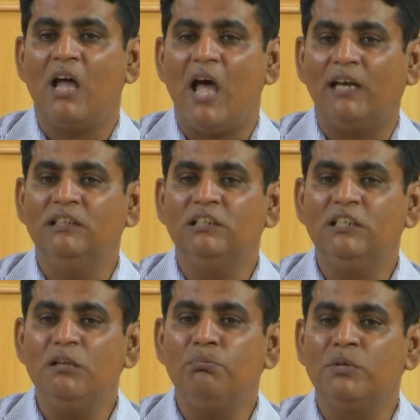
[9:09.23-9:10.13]
and in the
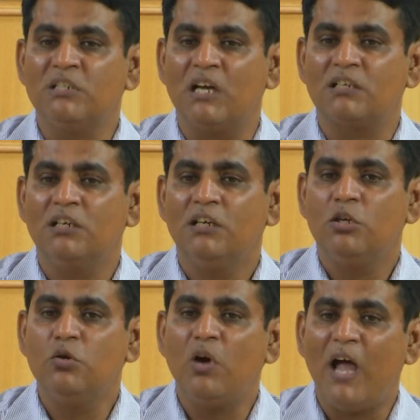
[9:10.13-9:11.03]
team project
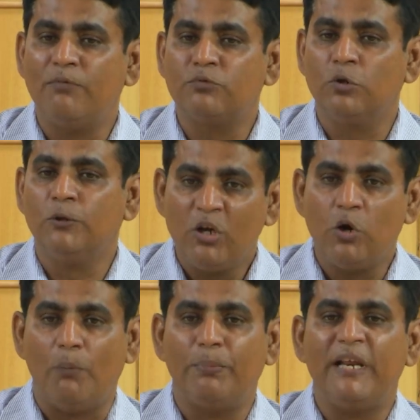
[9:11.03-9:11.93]
you have to
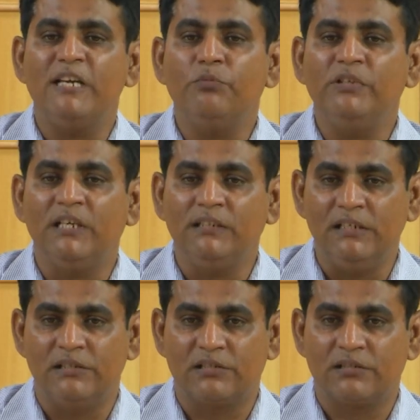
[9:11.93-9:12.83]
cooperate with
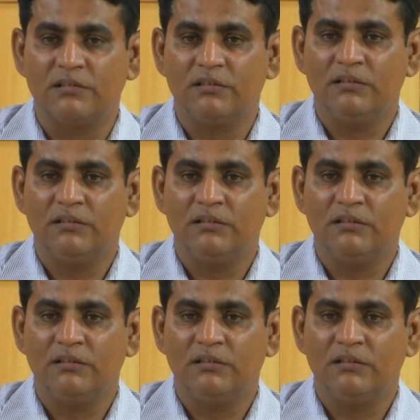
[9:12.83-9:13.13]
others.